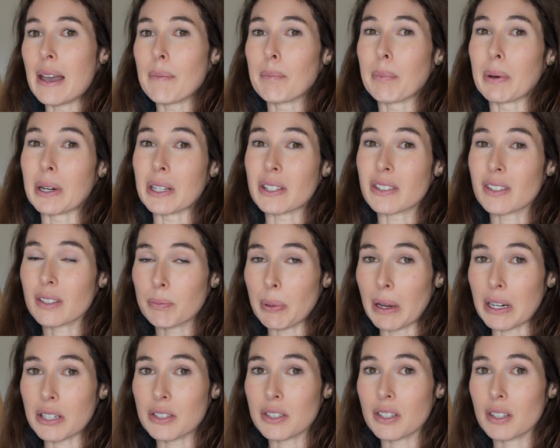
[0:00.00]
but
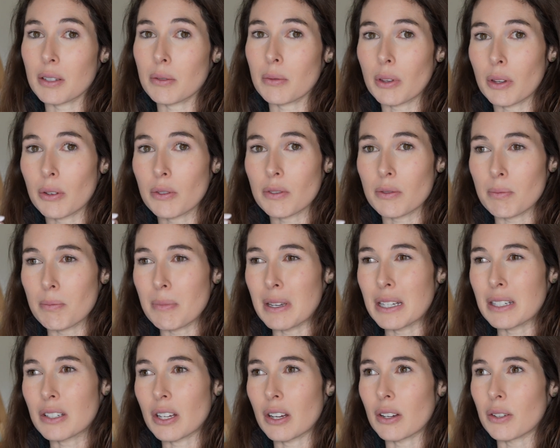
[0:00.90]
especially with those
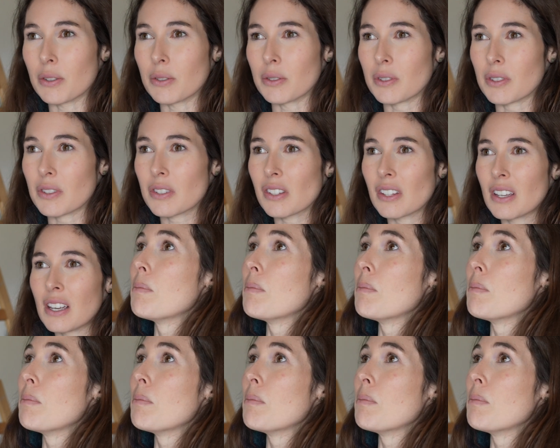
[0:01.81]
midtones.